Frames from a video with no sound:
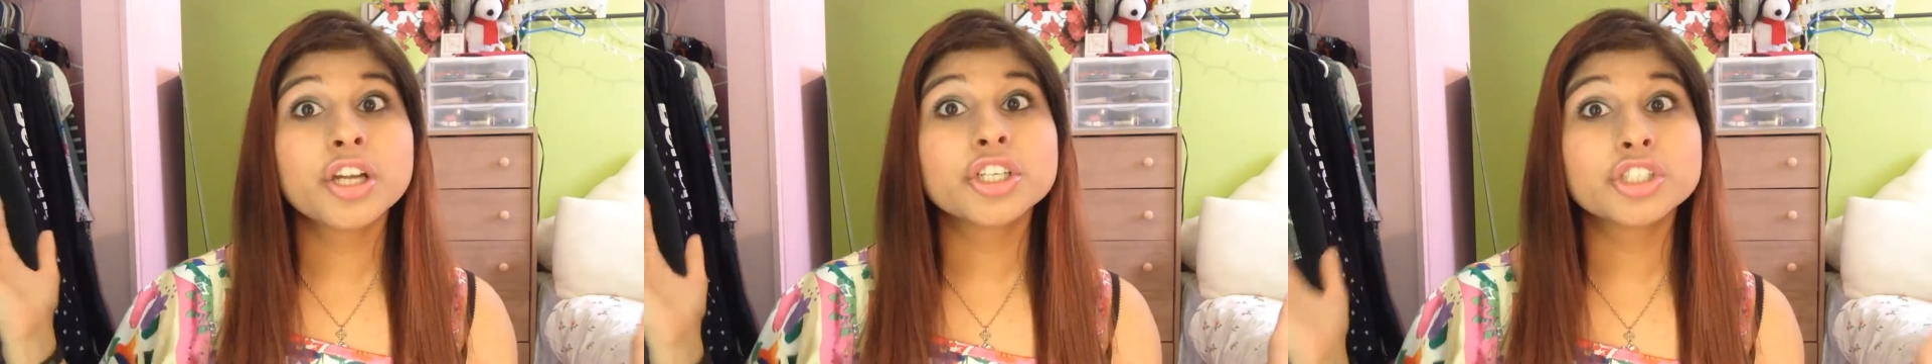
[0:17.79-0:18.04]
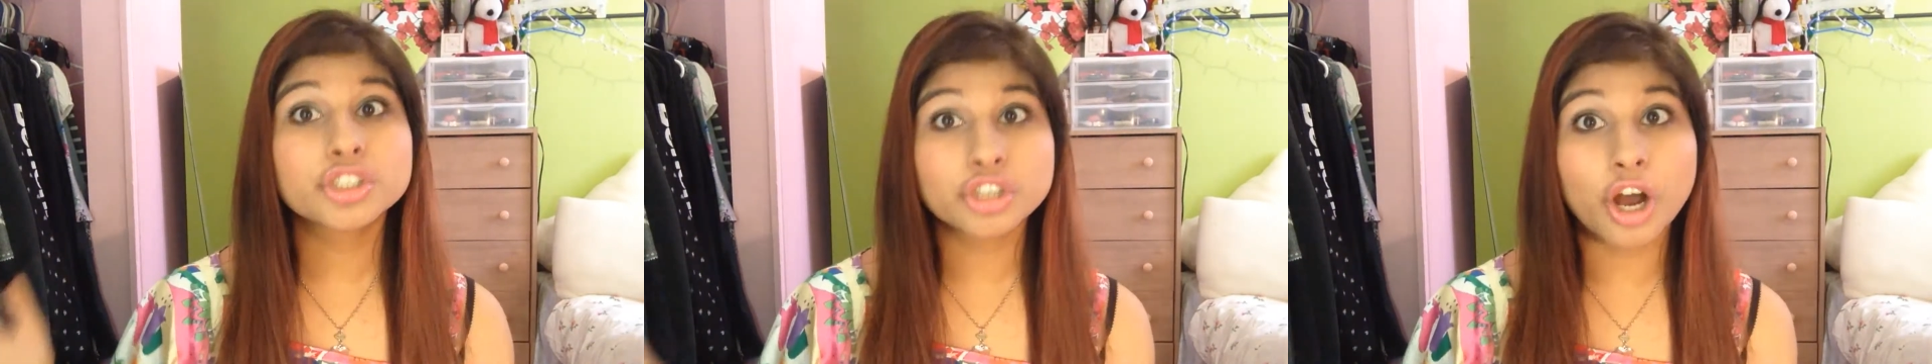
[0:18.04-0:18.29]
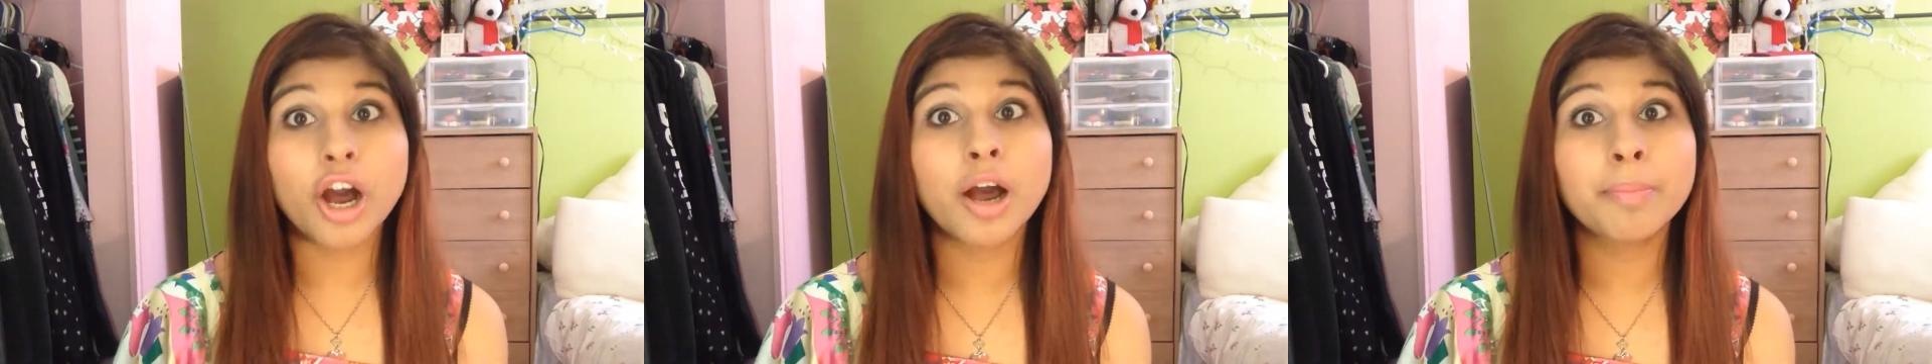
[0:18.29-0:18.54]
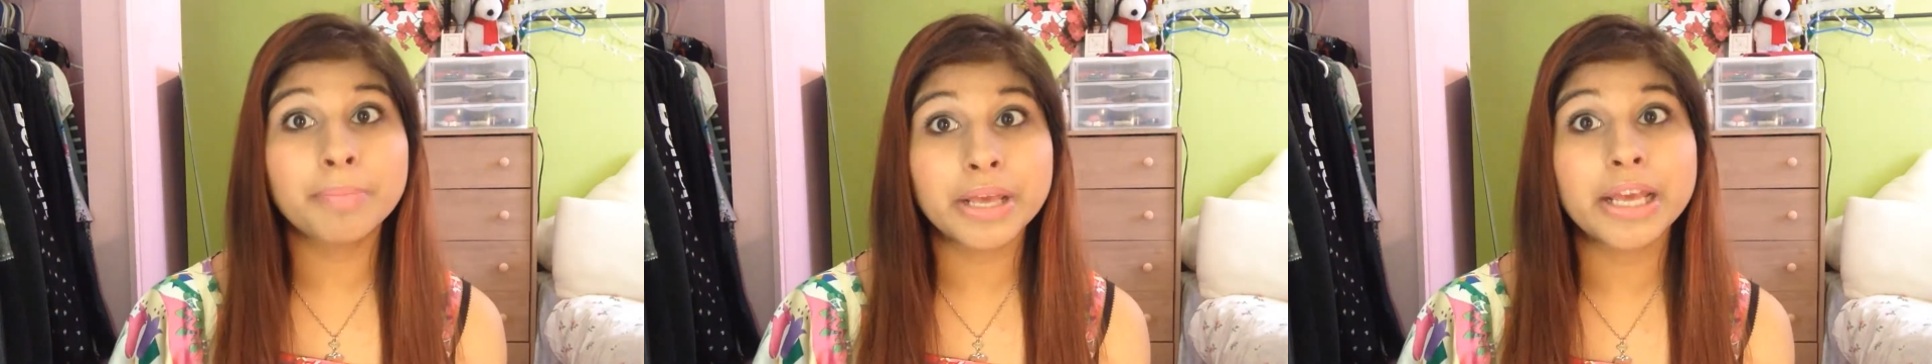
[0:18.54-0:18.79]

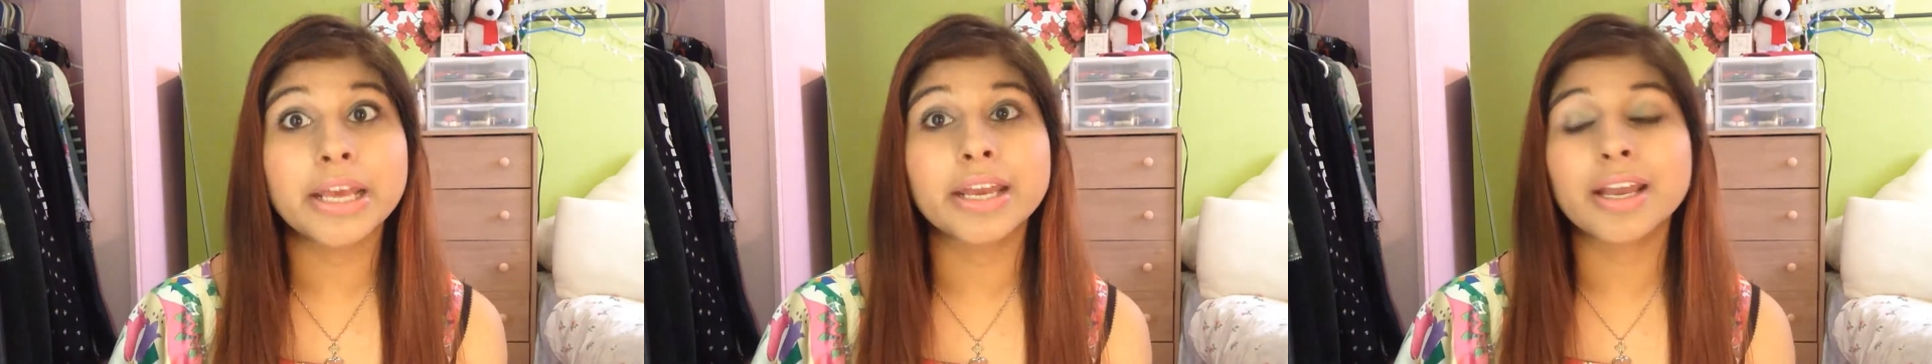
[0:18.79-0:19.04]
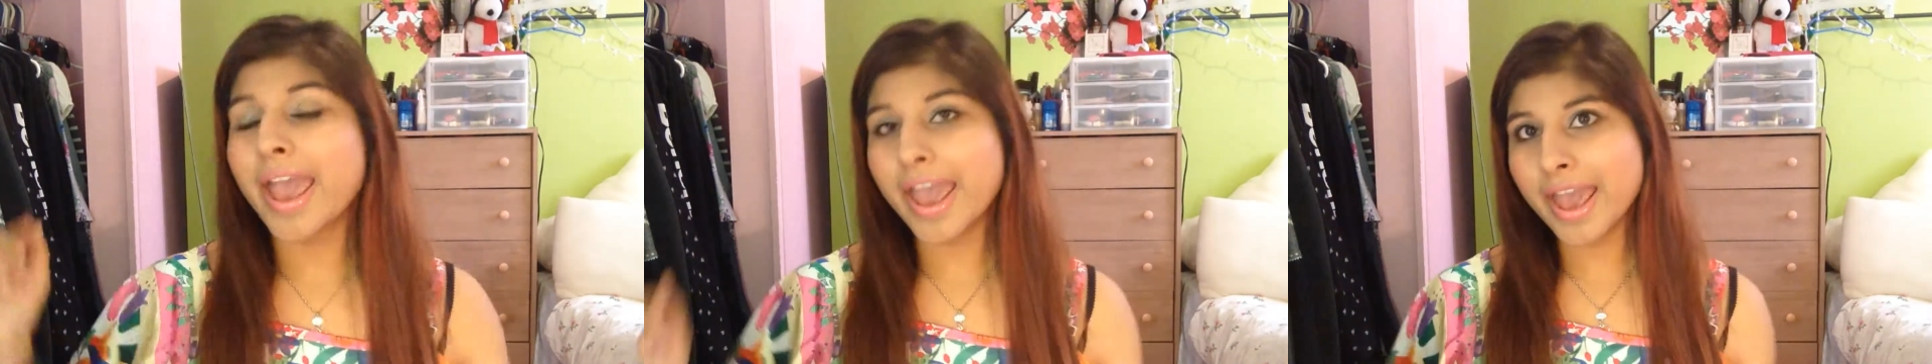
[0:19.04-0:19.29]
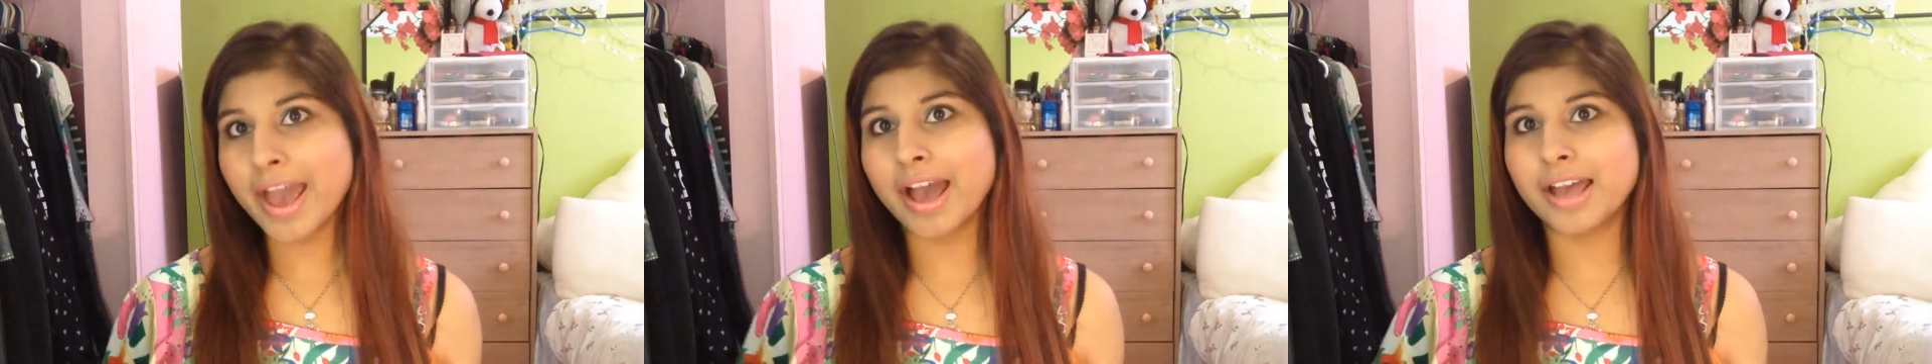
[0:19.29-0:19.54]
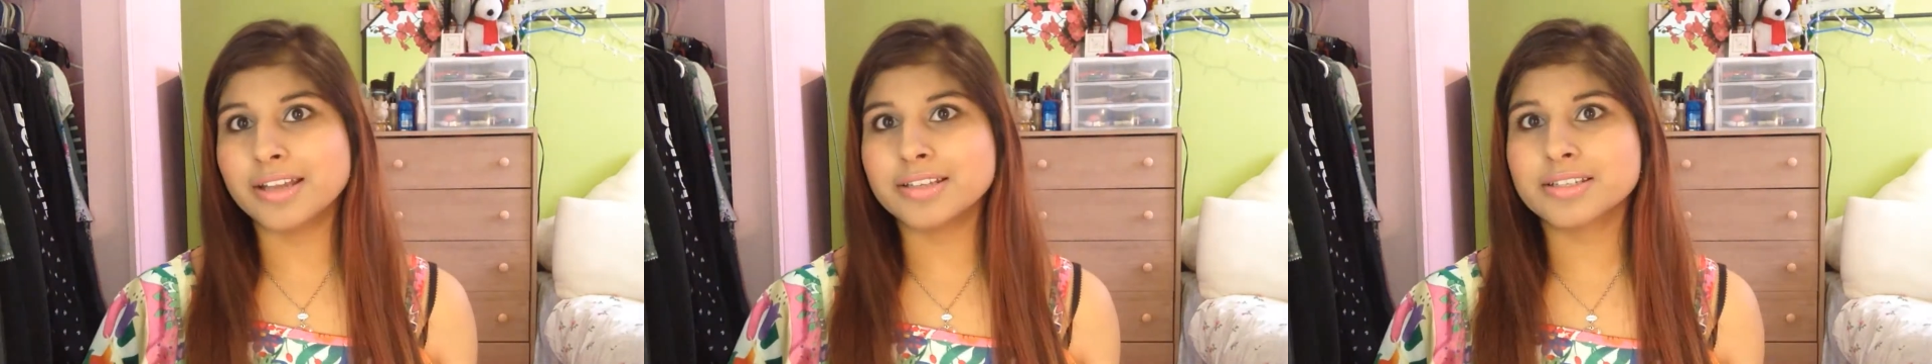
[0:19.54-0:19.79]
Shopping.
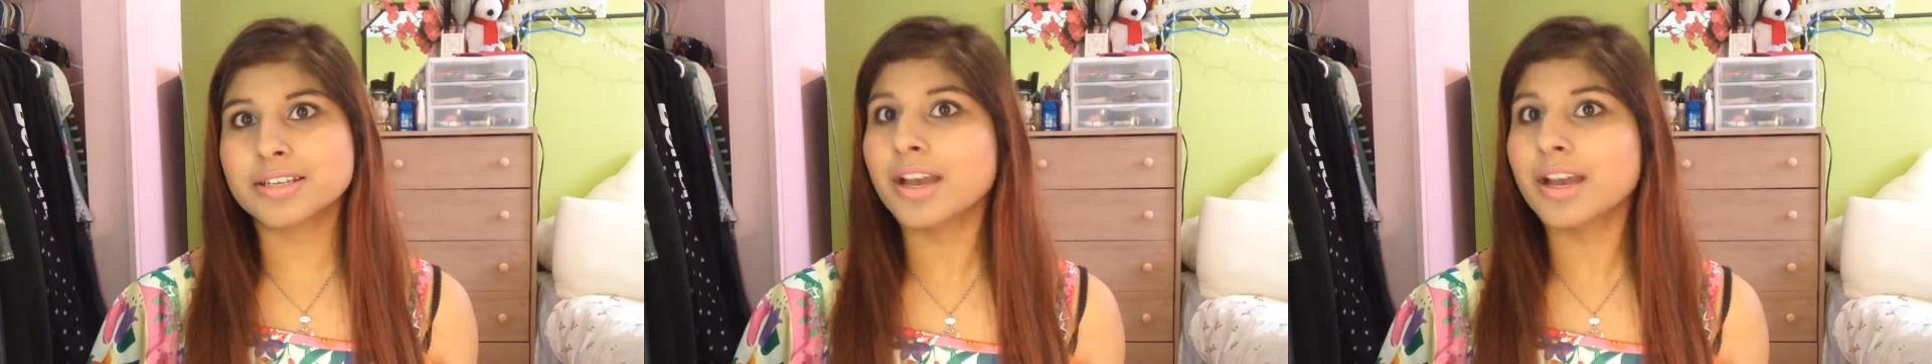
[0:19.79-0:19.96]
And